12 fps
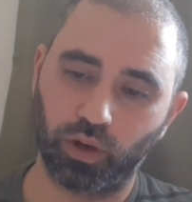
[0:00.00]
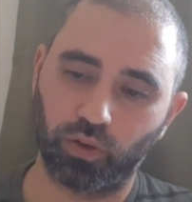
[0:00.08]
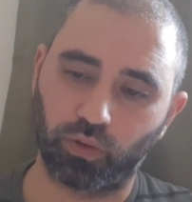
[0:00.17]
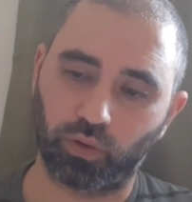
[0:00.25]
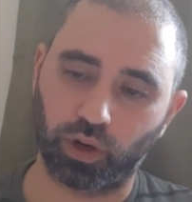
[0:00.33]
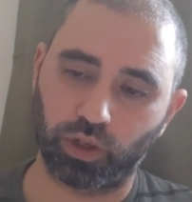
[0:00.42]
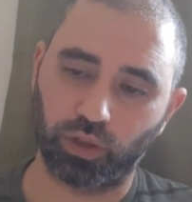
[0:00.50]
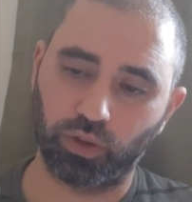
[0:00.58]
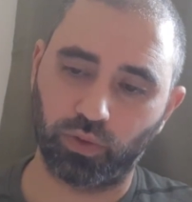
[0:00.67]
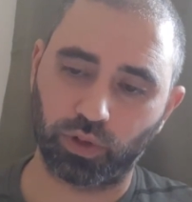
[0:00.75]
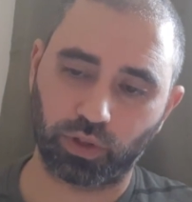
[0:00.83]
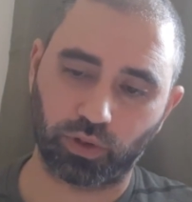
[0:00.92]
42,
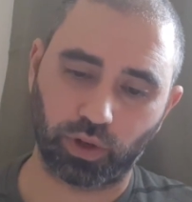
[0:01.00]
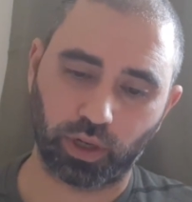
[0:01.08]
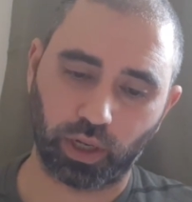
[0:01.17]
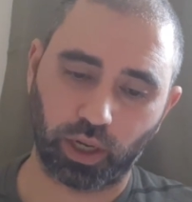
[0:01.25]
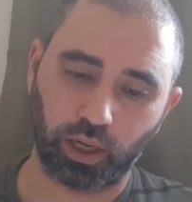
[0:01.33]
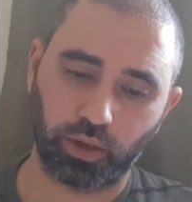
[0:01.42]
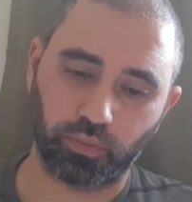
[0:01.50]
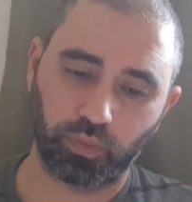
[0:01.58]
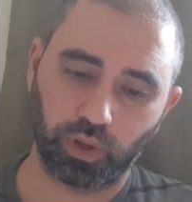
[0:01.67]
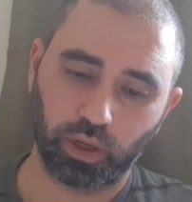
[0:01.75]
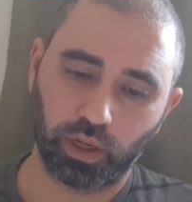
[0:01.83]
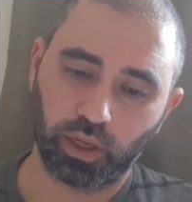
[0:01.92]
verse 39,
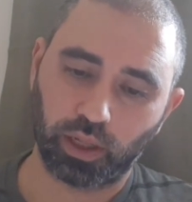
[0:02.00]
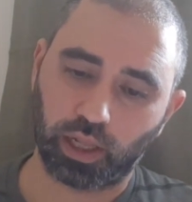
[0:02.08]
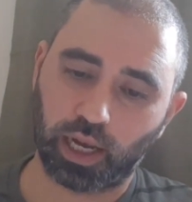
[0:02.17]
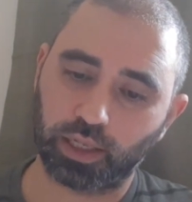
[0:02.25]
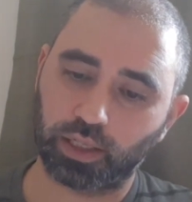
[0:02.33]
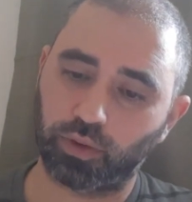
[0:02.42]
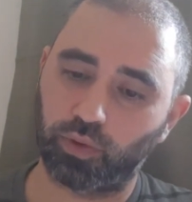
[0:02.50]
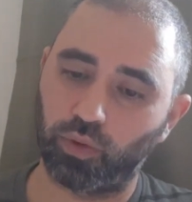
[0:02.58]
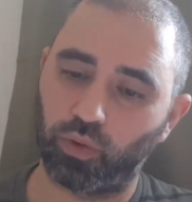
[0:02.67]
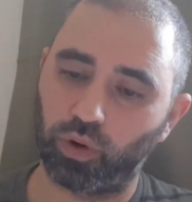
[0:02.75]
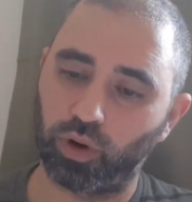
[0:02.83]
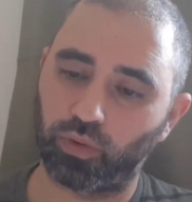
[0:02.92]
lasting
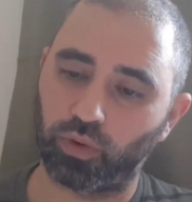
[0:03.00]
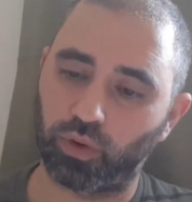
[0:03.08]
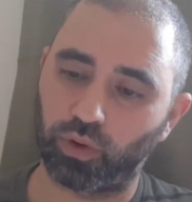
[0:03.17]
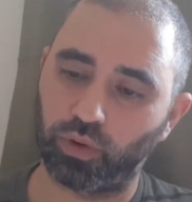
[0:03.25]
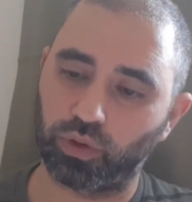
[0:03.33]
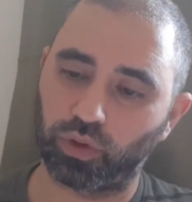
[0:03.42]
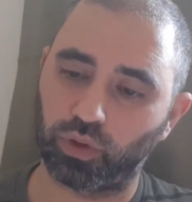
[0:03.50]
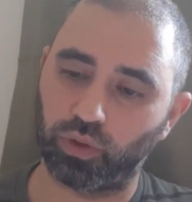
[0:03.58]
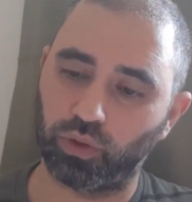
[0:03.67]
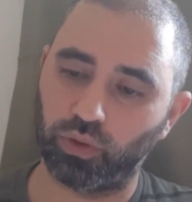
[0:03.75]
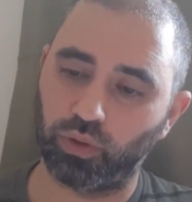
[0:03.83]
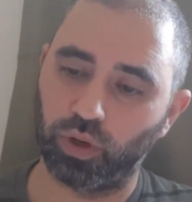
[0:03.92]
reward for those
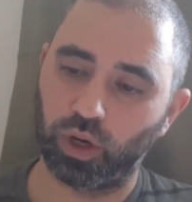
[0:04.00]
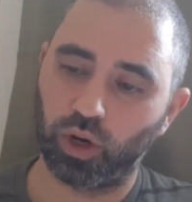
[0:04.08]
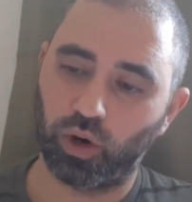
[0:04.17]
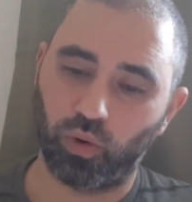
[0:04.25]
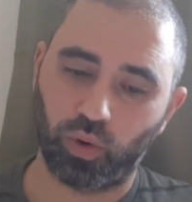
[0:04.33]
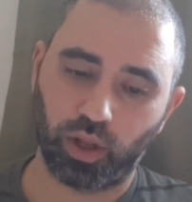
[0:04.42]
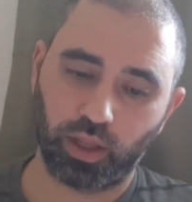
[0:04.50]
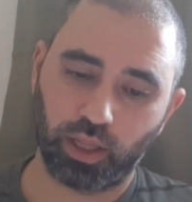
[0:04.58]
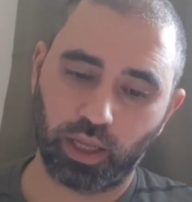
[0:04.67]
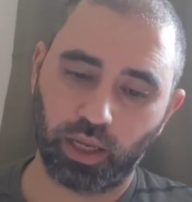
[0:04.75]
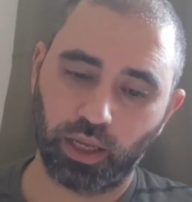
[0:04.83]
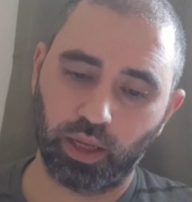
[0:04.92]
who, when
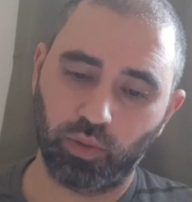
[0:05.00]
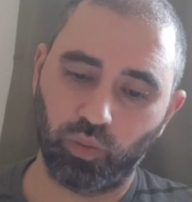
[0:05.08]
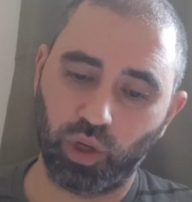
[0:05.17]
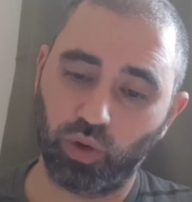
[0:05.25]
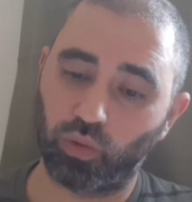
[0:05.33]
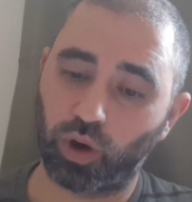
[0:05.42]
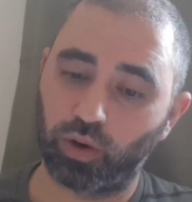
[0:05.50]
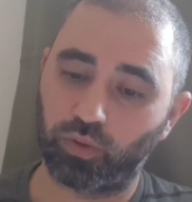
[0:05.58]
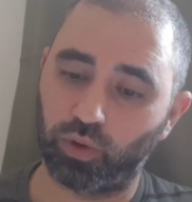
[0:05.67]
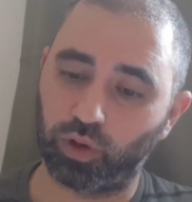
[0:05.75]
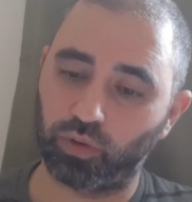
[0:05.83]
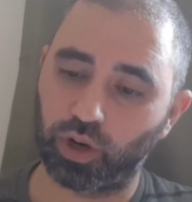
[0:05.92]
they meet
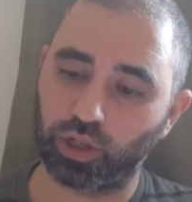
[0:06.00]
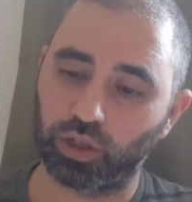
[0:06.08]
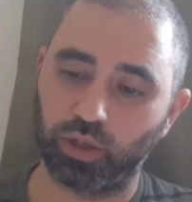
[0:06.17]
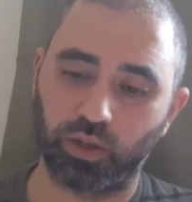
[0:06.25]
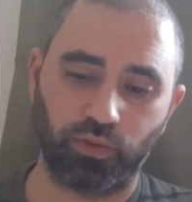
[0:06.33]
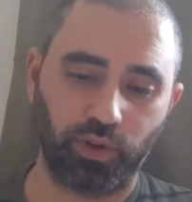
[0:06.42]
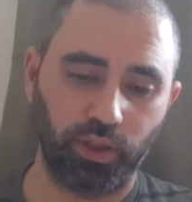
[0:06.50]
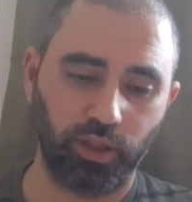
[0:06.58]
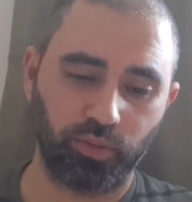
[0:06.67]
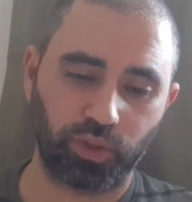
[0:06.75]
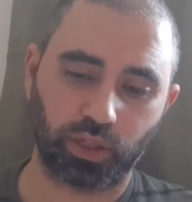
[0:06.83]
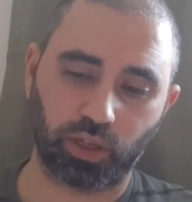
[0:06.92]
wrongful aggression, defend
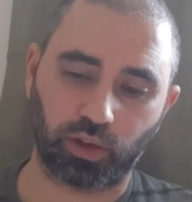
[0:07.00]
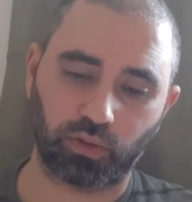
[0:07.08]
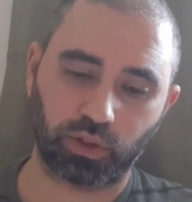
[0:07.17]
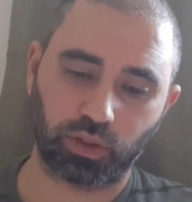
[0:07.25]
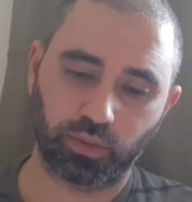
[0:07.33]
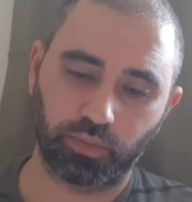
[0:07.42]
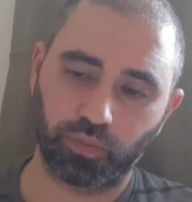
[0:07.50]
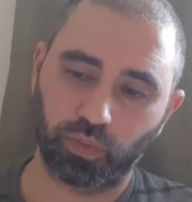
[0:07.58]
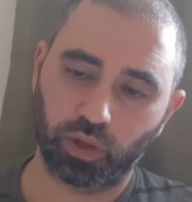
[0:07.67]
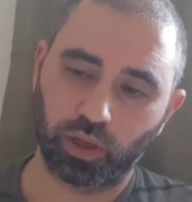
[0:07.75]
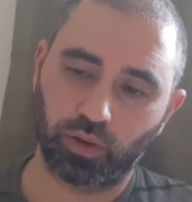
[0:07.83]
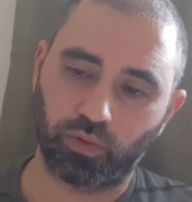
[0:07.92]
themselves.
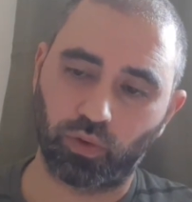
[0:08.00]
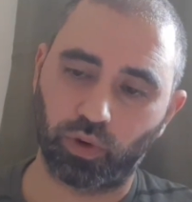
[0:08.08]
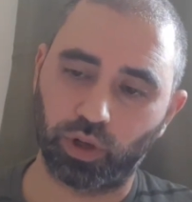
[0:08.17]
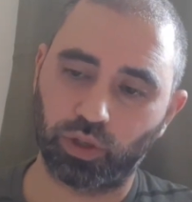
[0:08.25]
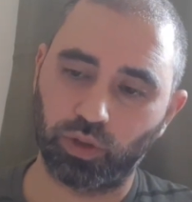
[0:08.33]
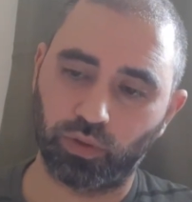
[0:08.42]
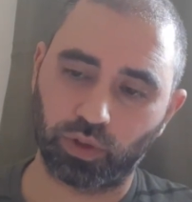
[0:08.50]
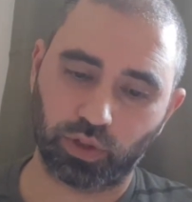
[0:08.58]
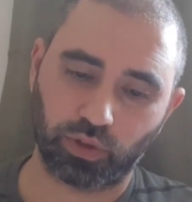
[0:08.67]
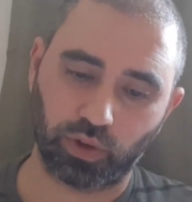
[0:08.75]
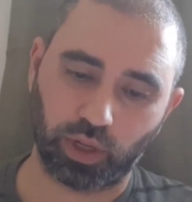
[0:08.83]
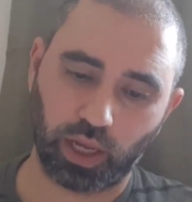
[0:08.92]
42, verse
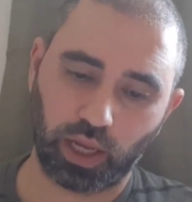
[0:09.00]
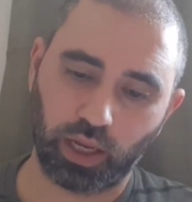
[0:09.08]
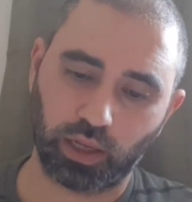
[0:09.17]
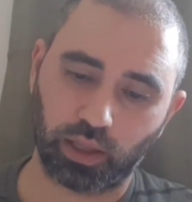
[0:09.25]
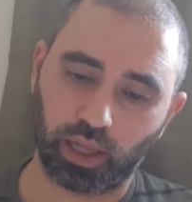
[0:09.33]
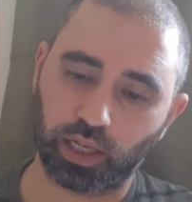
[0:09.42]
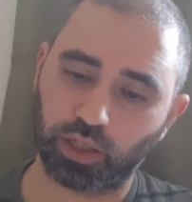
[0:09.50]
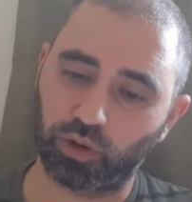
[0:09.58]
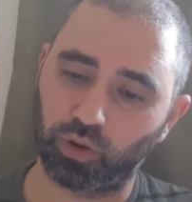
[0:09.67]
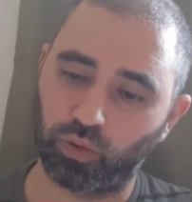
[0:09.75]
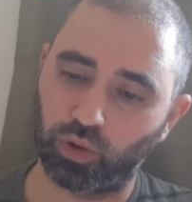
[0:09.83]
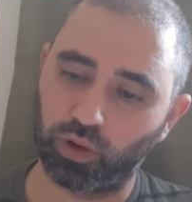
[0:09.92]
38,
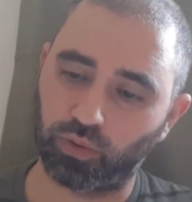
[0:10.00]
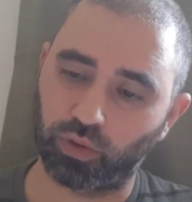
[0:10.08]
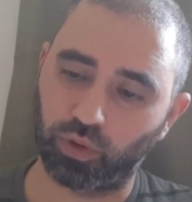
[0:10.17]
lasting reward for